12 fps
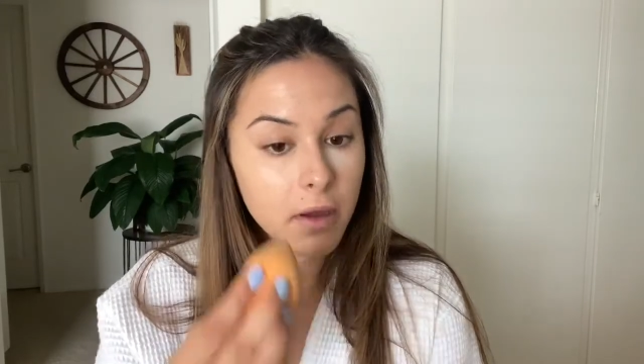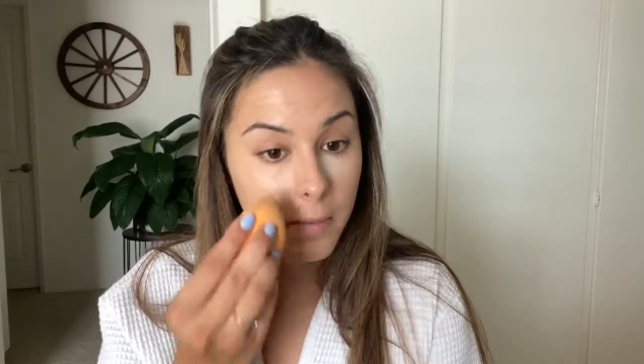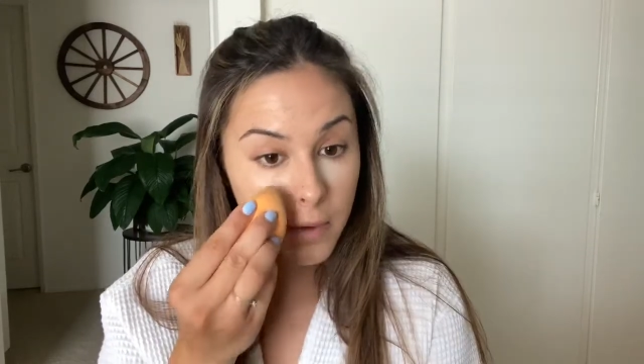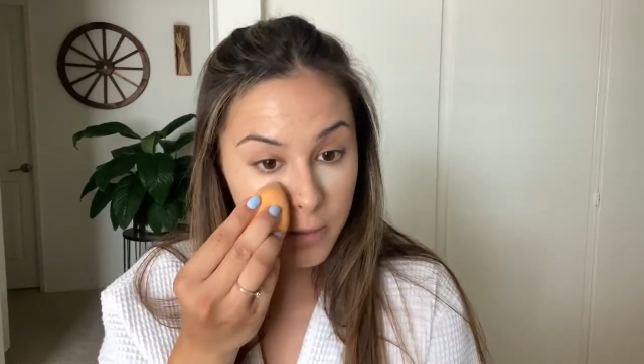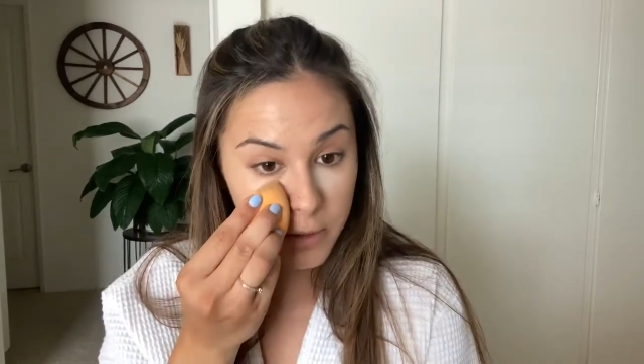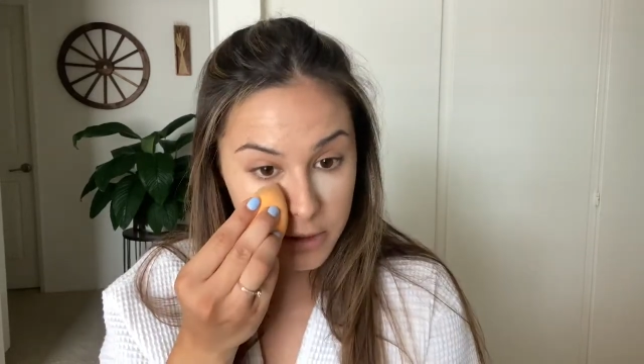I'm
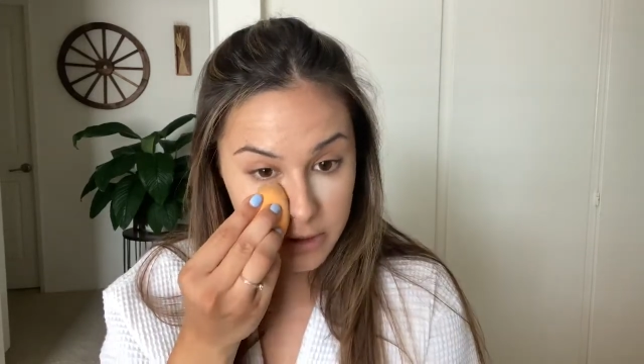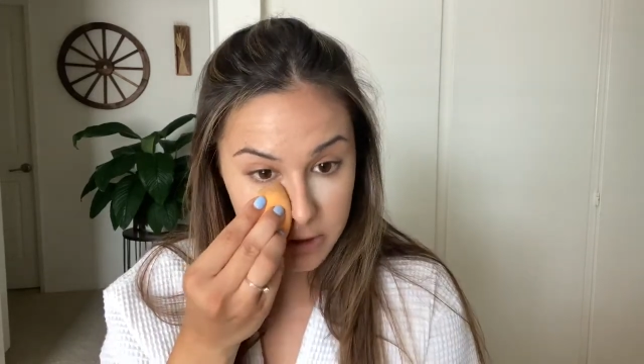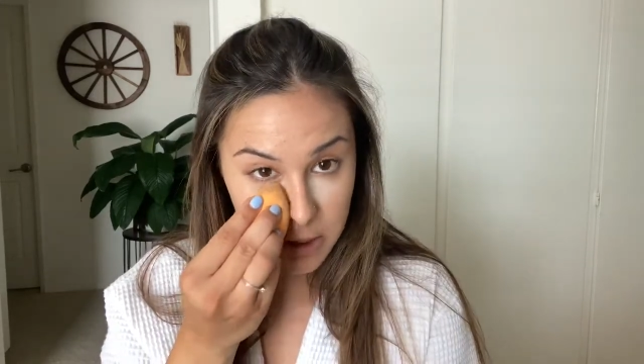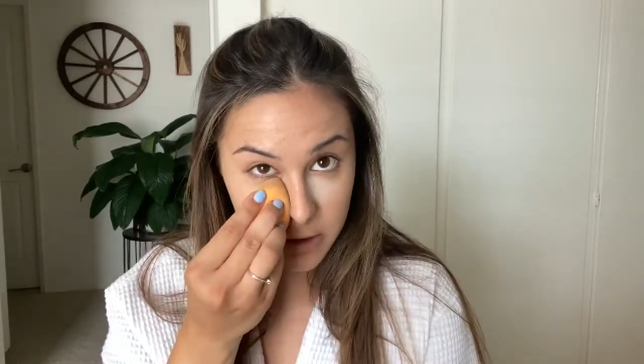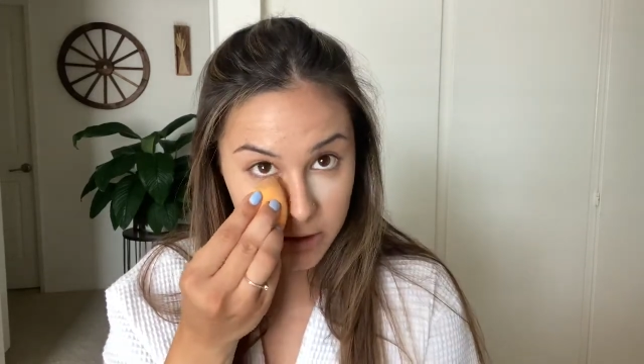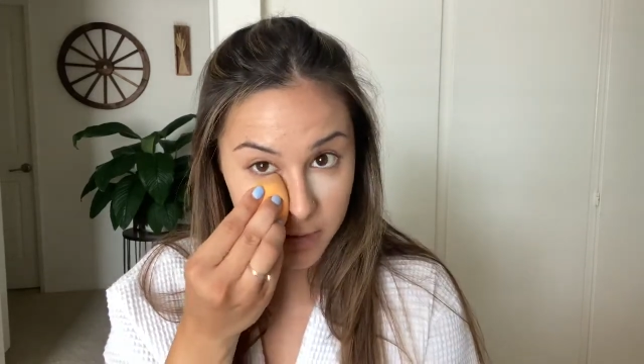gonna put this
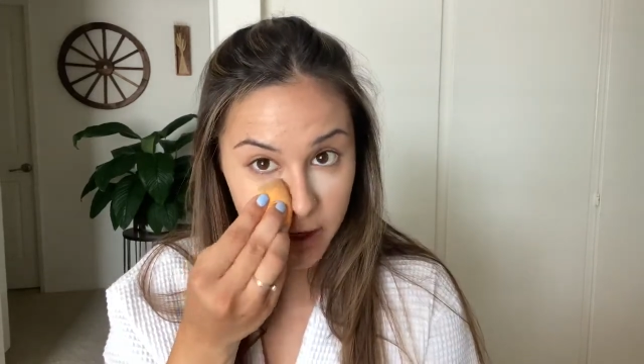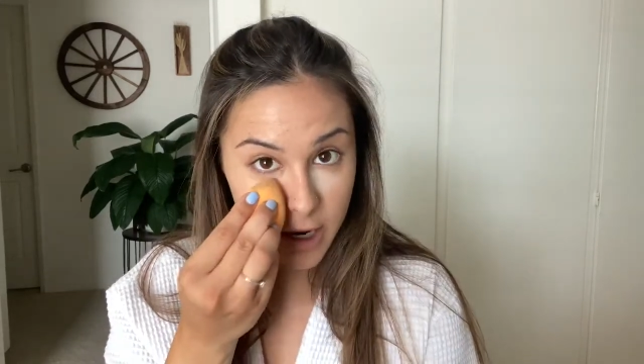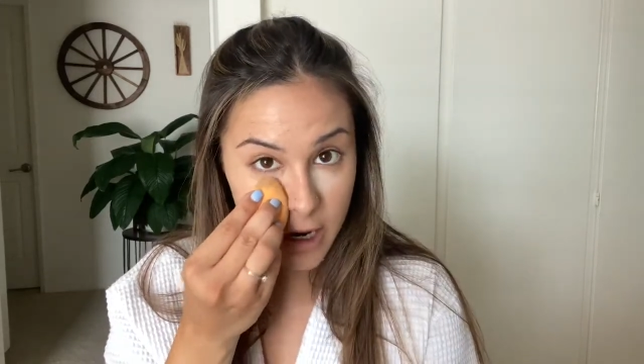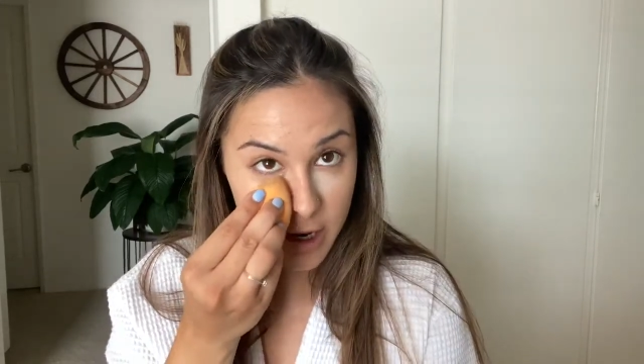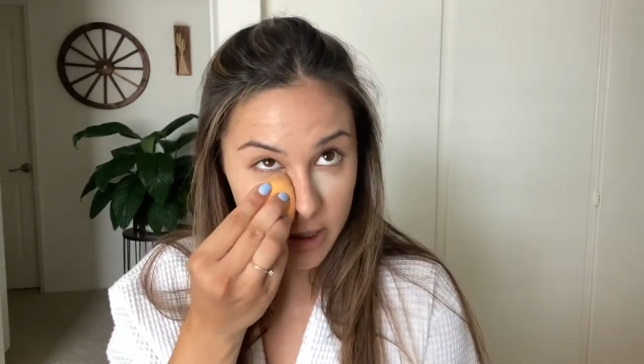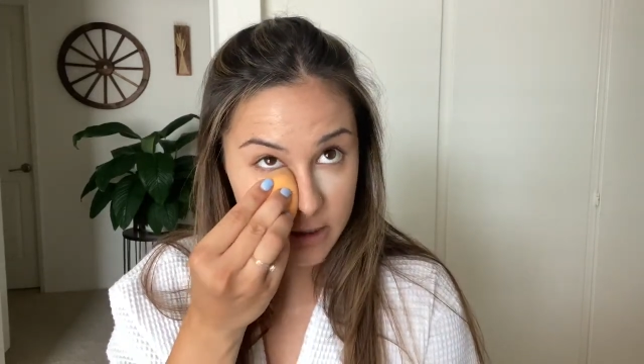under my
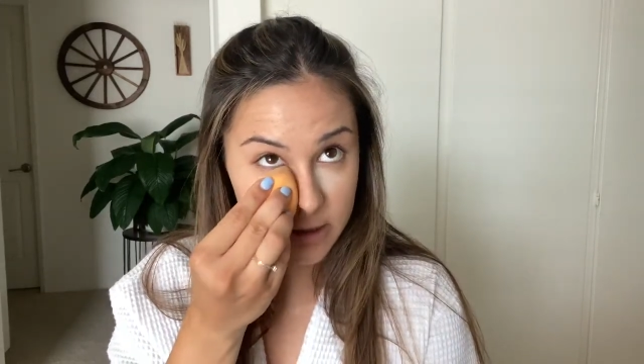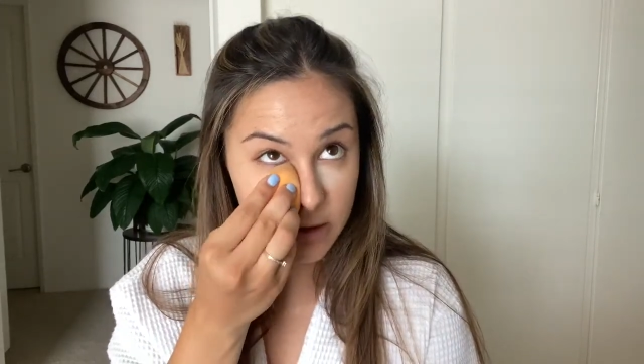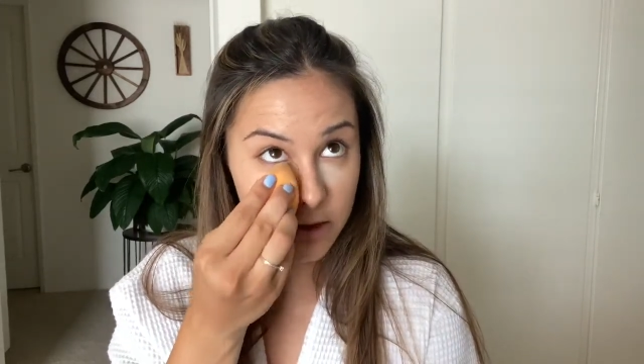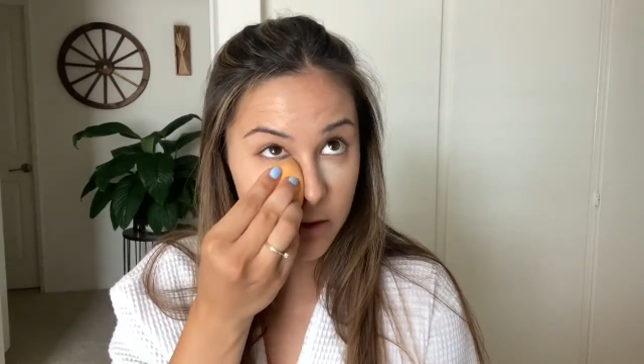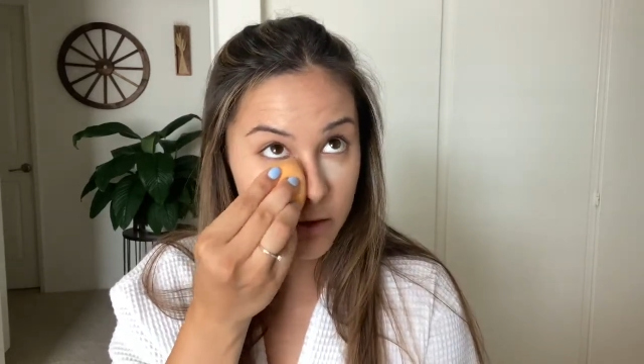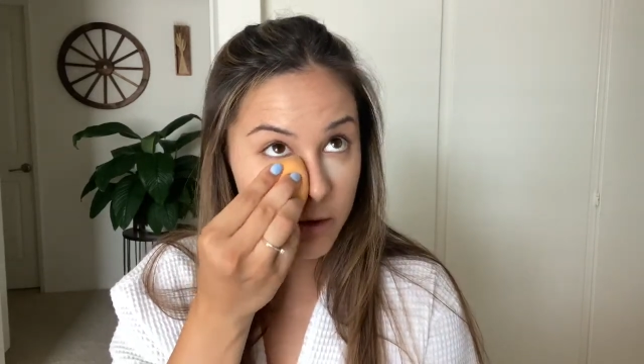eyes in
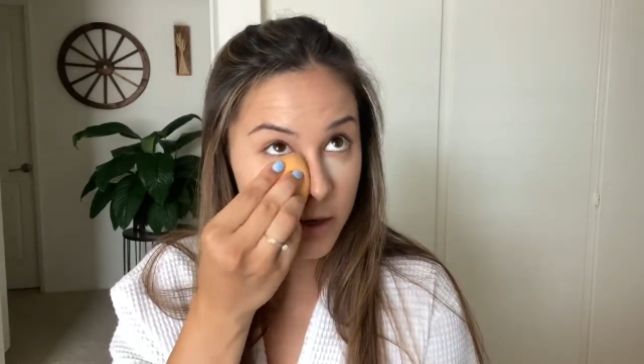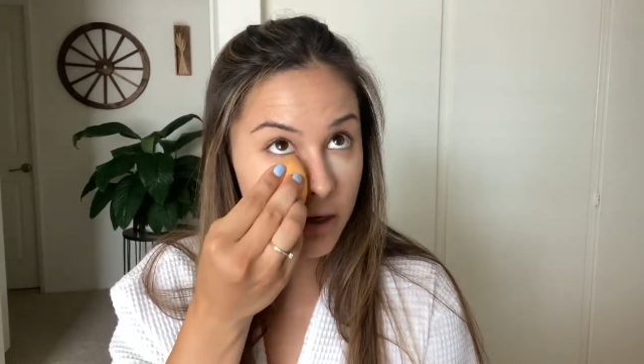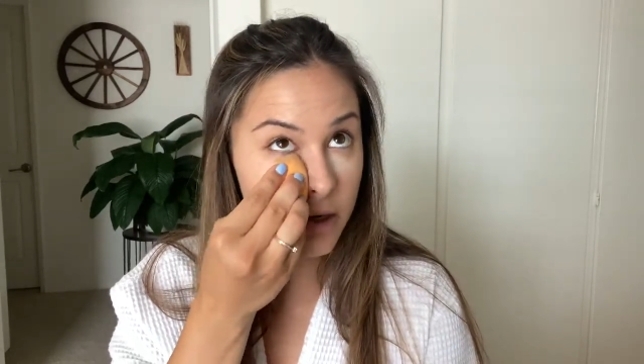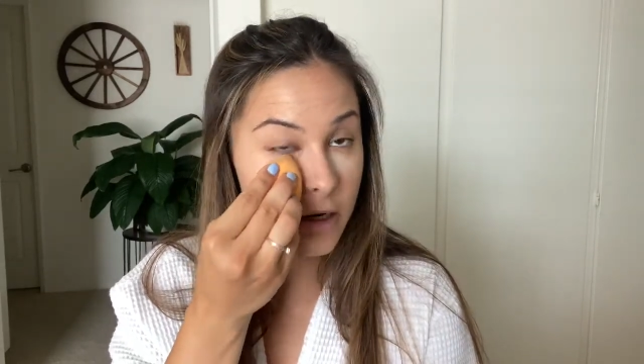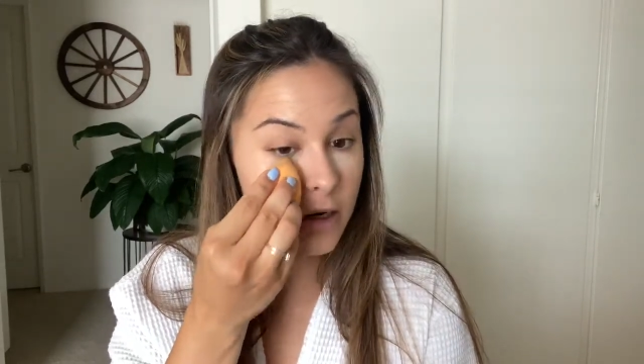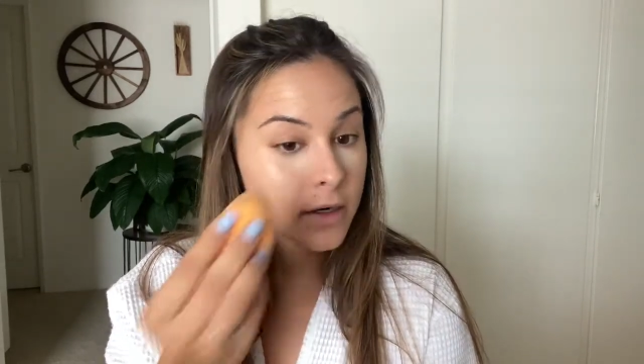the
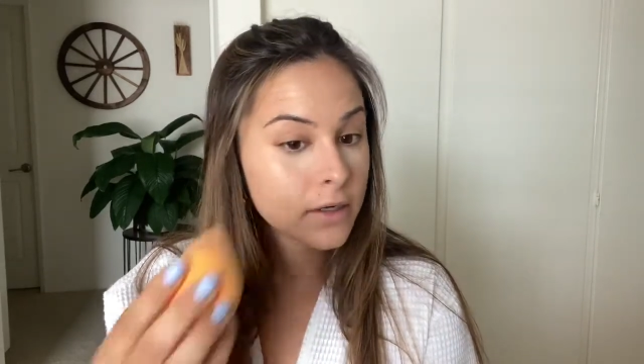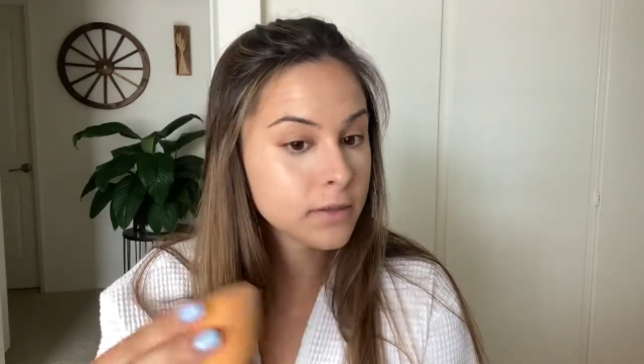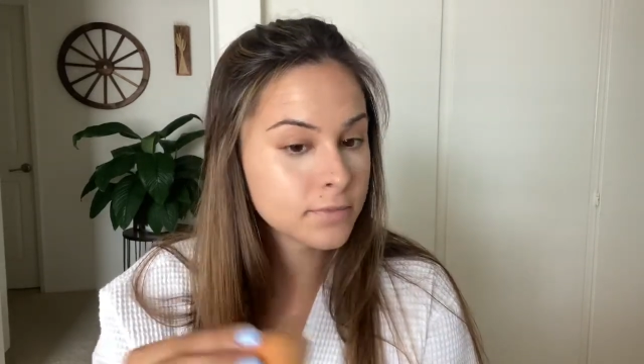corner.